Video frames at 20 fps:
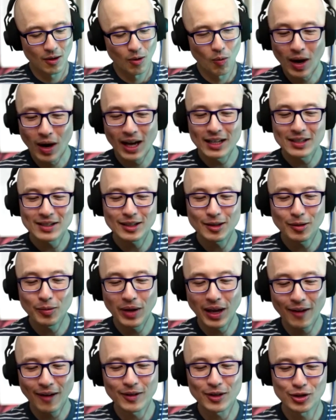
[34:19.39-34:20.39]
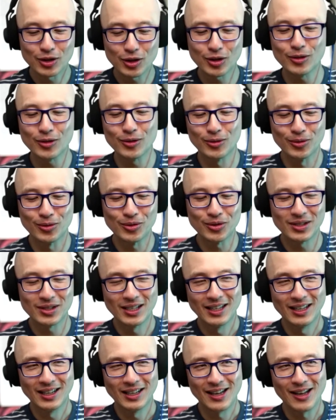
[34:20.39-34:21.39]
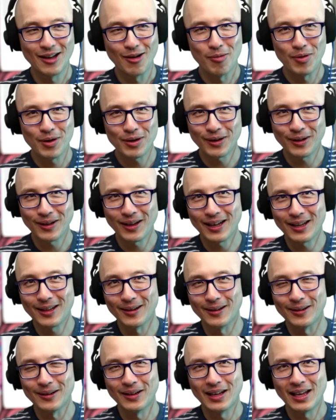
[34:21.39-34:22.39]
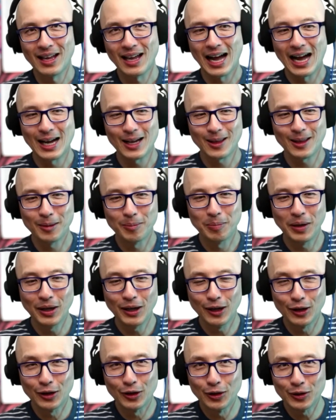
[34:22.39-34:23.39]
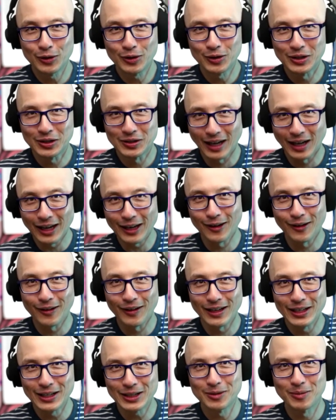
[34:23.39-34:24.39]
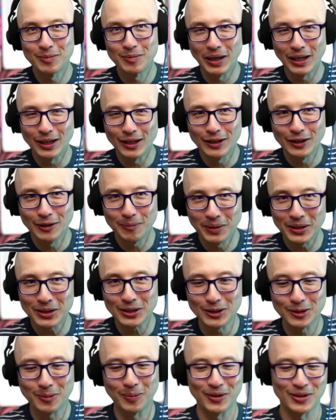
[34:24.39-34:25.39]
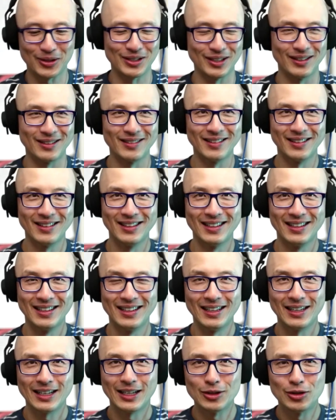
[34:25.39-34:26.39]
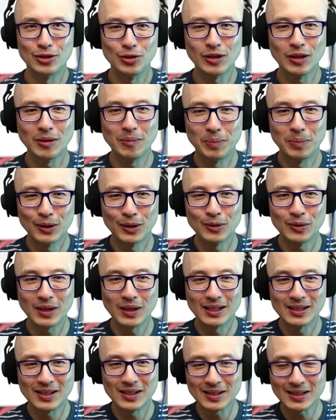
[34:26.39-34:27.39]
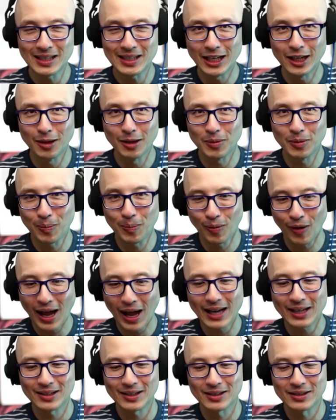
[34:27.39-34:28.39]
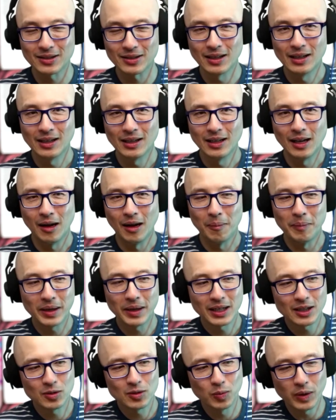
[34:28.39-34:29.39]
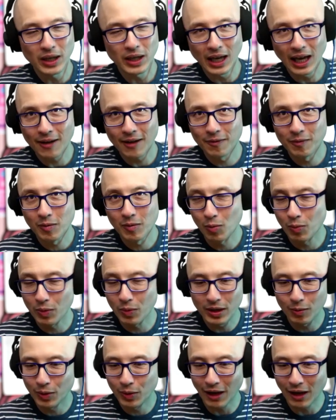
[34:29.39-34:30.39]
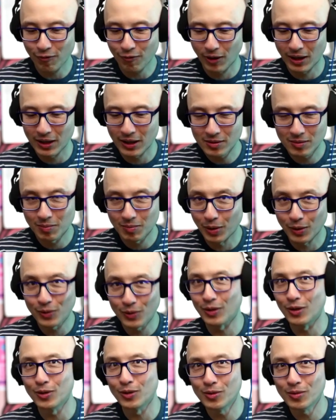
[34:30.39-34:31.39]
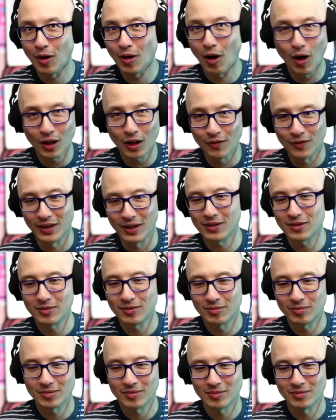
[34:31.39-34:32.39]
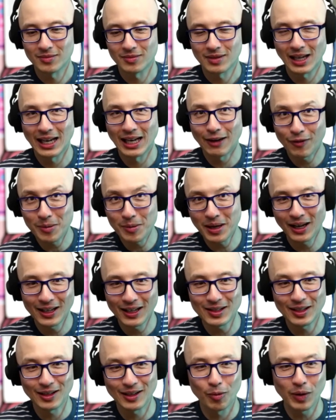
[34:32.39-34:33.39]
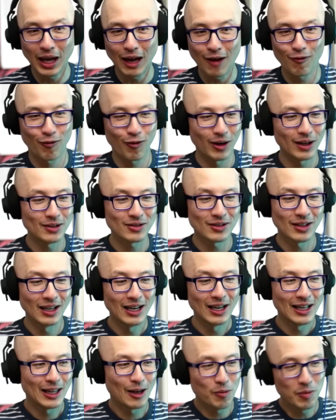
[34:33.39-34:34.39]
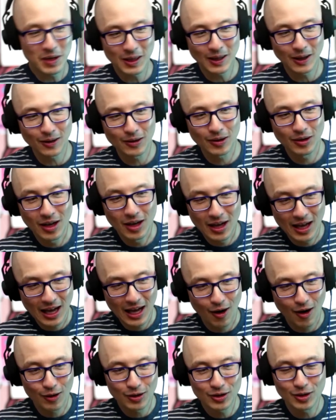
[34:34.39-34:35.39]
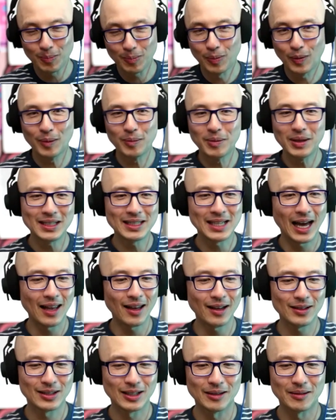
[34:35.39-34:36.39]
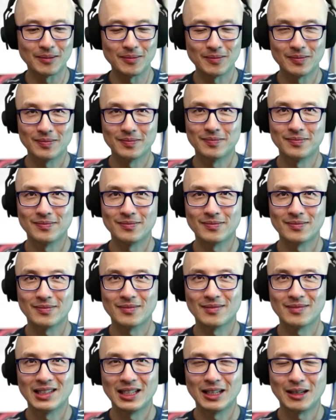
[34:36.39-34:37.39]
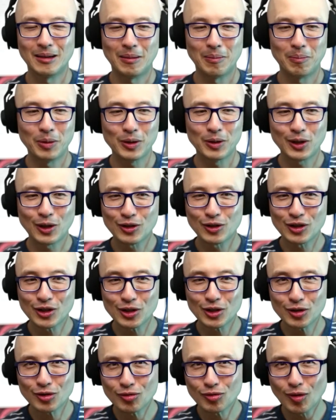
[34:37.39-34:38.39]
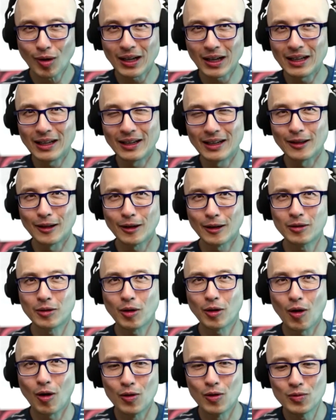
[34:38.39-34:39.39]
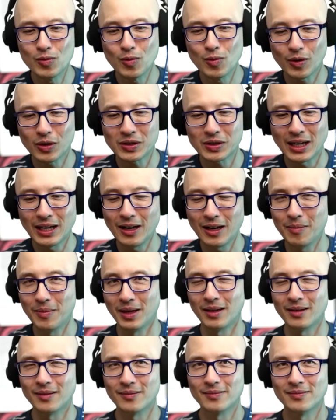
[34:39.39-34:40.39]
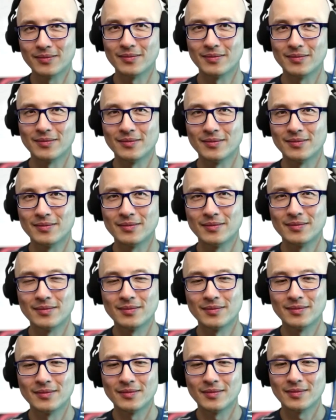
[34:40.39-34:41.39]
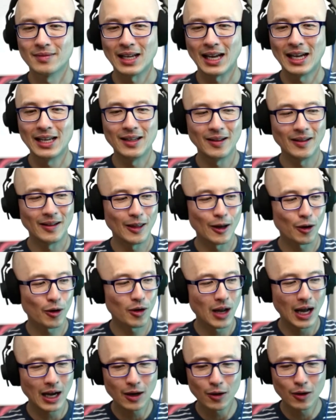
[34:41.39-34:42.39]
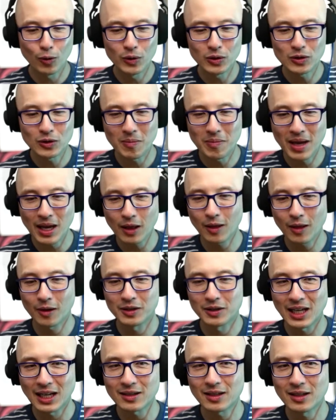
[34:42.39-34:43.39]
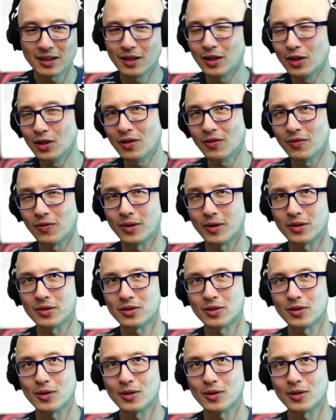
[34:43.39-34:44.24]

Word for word: Why is it that we have to choose one or the other? I think being a good designer is being a good business person. I agree. Because you can build a sustainable practice. Because we have friends, both you, all of us, and everybody listening. We have friends that we think are supremely talented. but they're just struggling. They're their own worst enemy. And they're not going to make their dent in the universe.